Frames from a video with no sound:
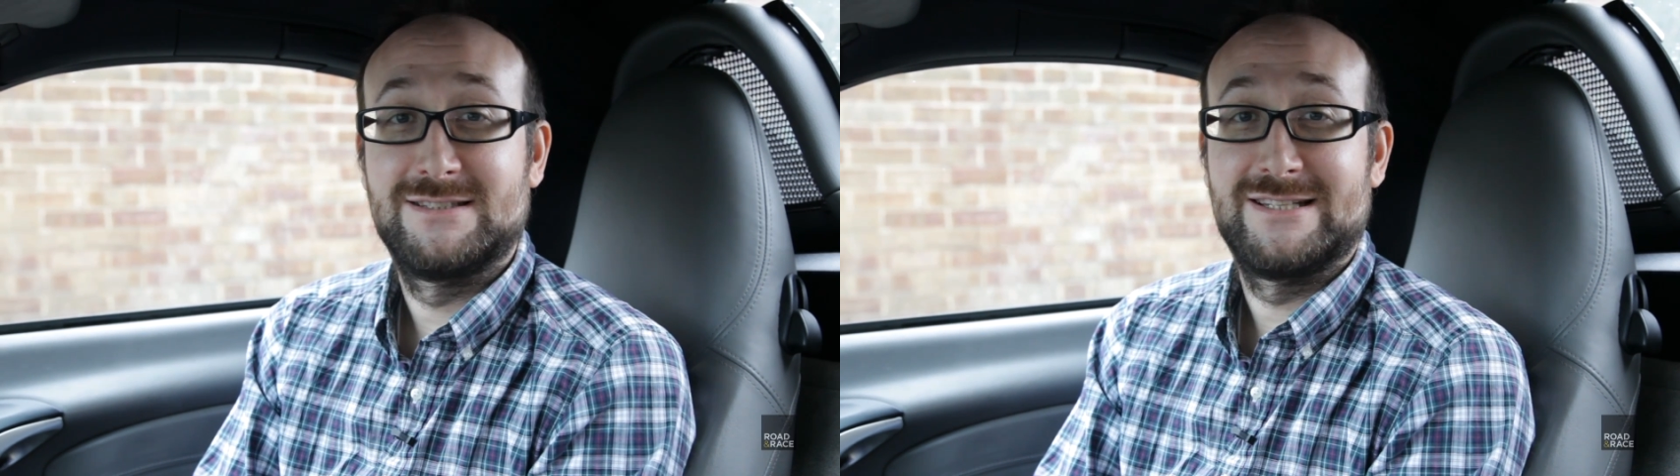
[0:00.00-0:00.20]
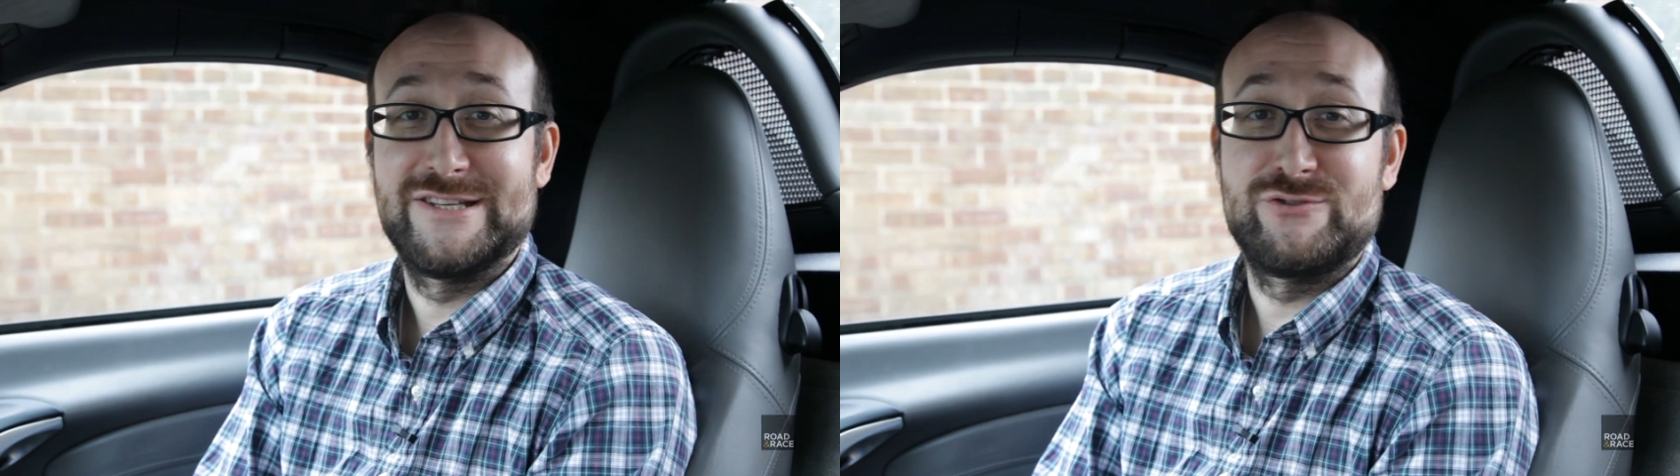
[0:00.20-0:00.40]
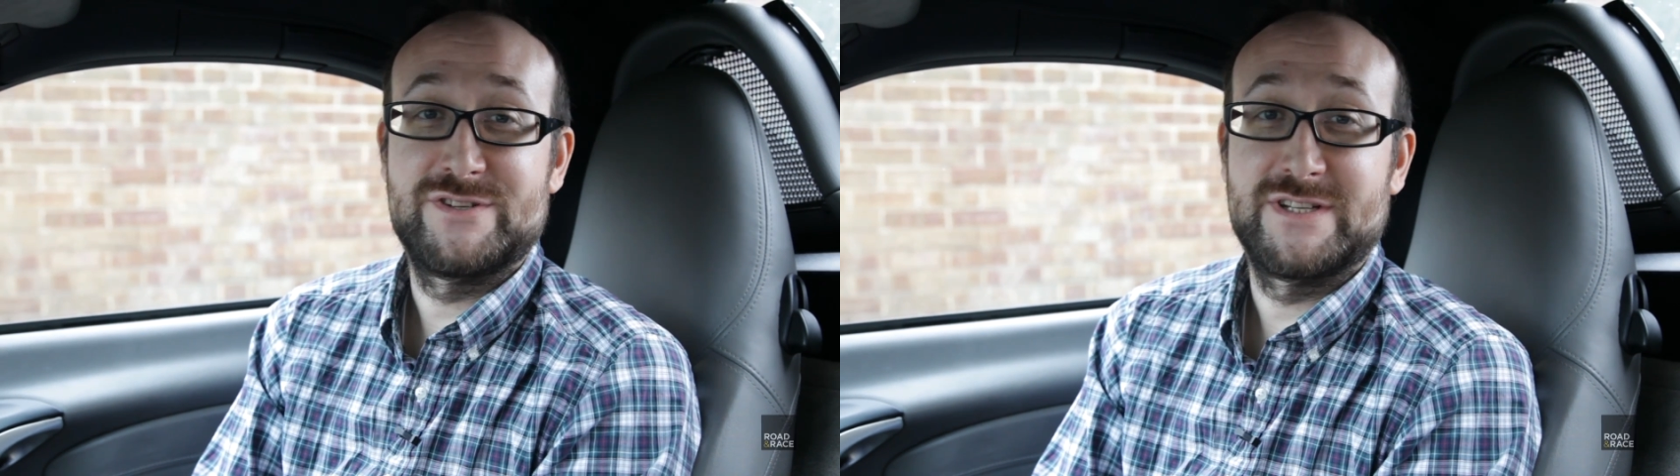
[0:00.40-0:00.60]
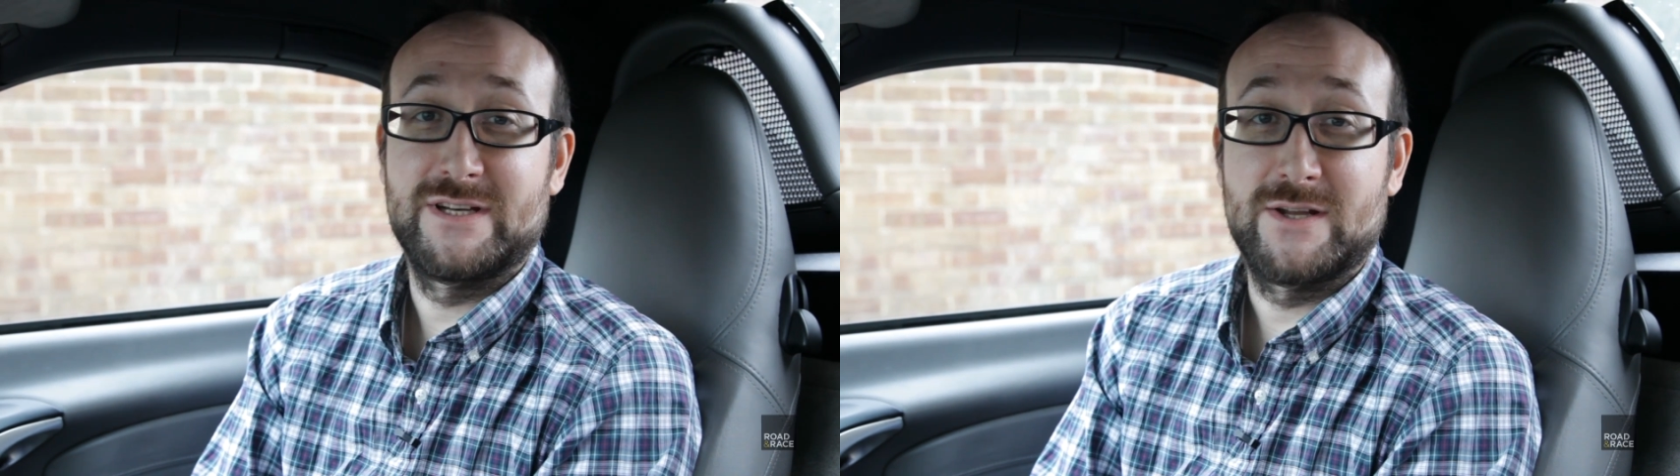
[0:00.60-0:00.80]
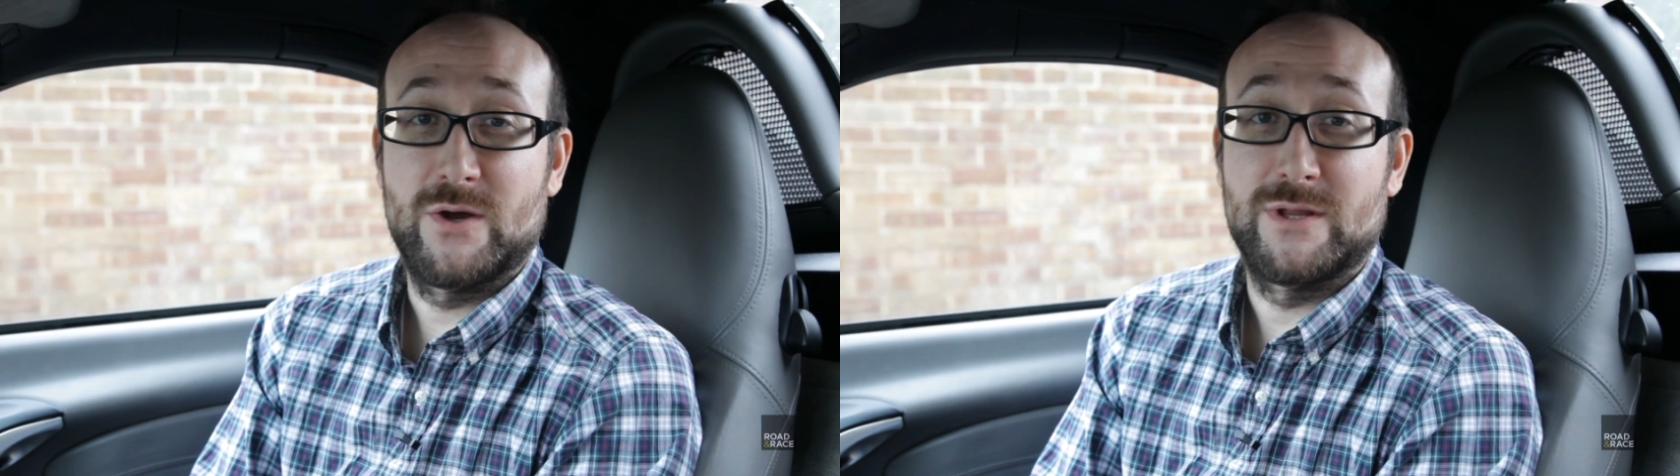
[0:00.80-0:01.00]
it's interesting
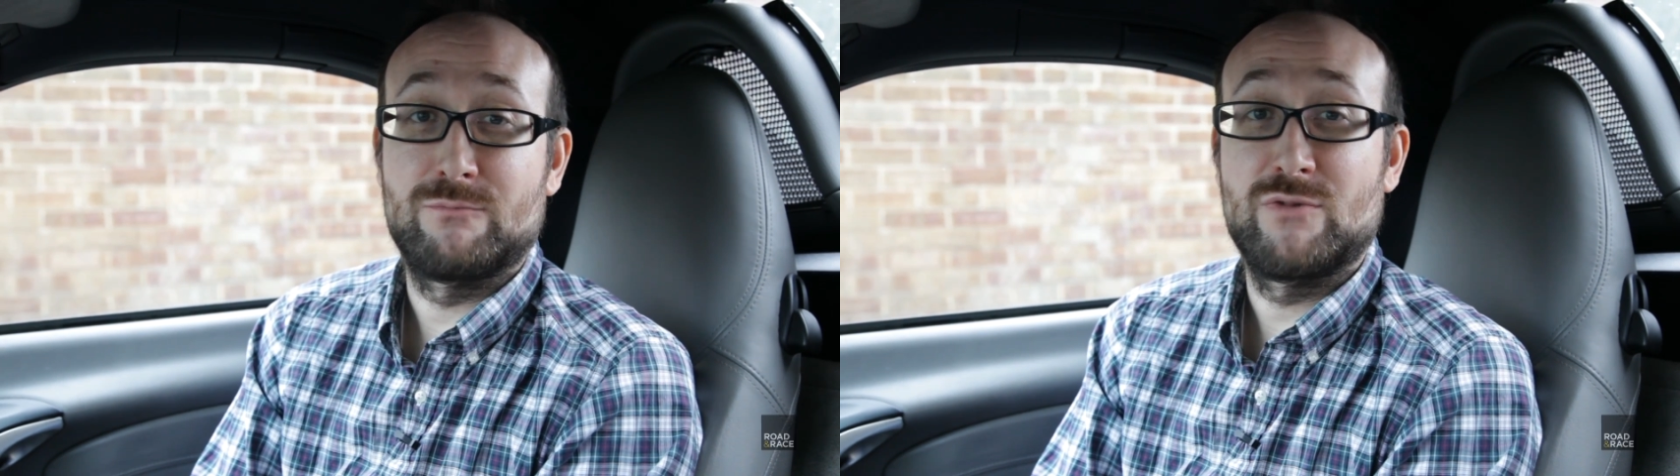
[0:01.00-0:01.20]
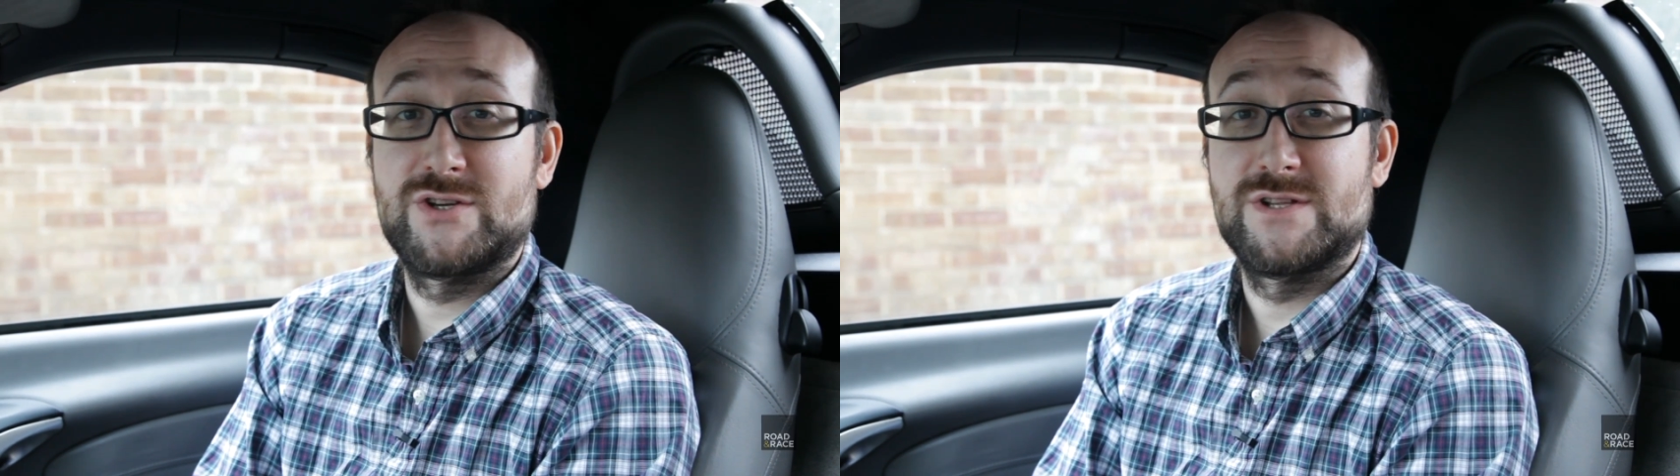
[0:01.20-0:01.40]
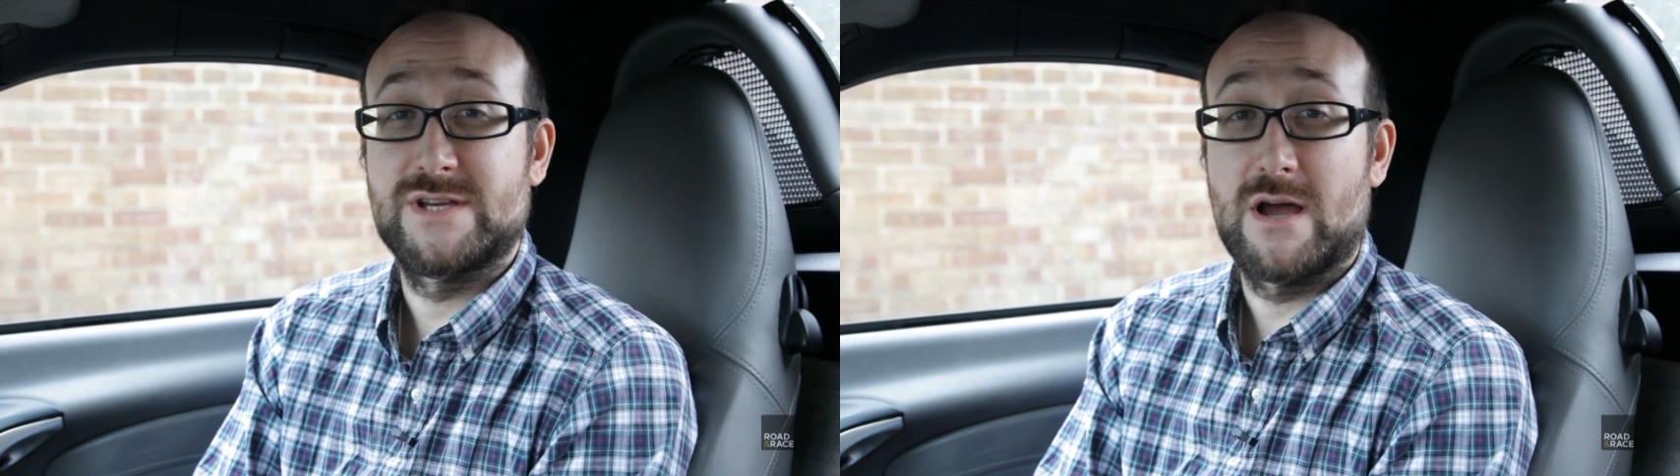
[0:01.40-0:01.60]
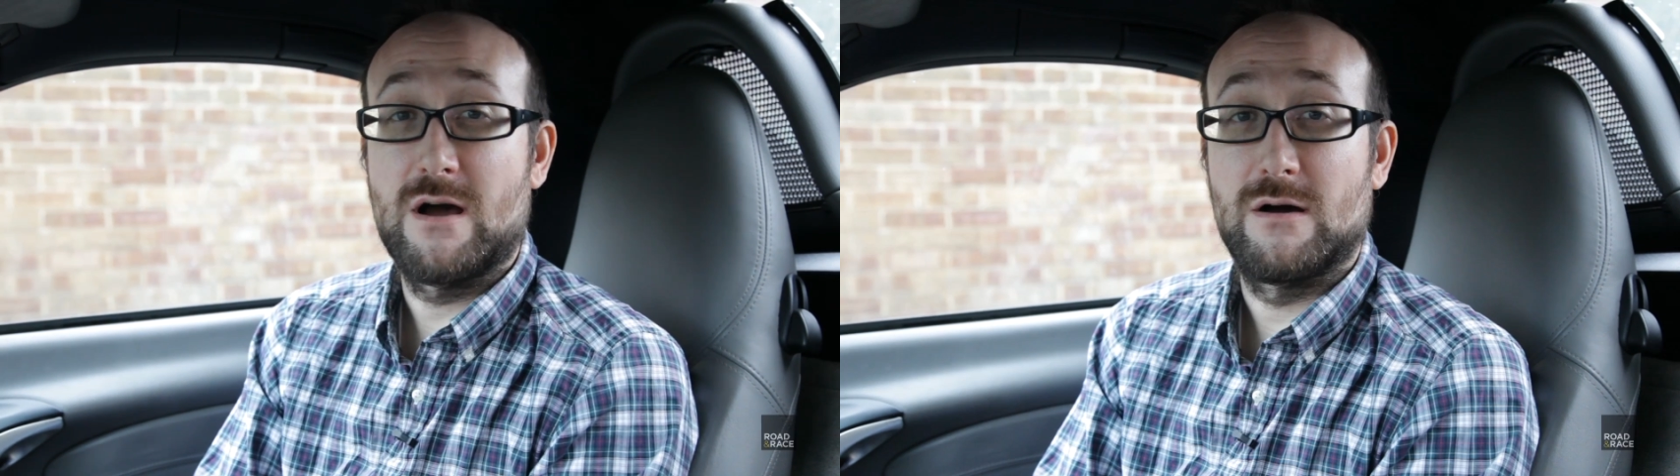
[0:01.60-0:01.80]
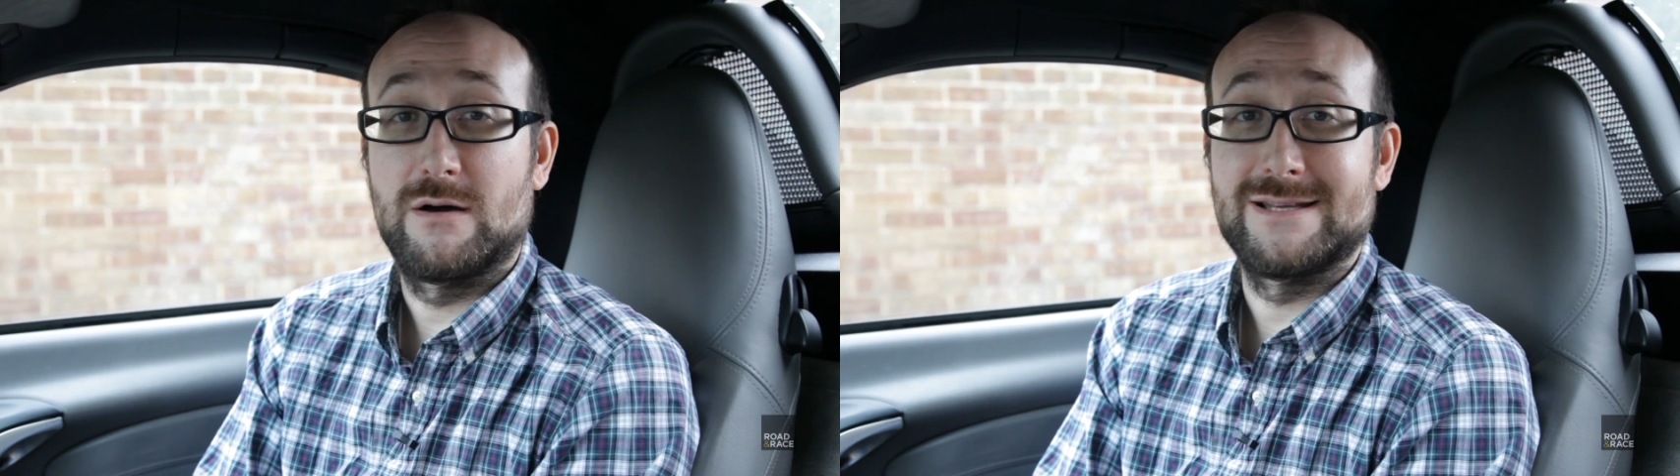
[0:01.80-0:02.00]
to note that Richard's car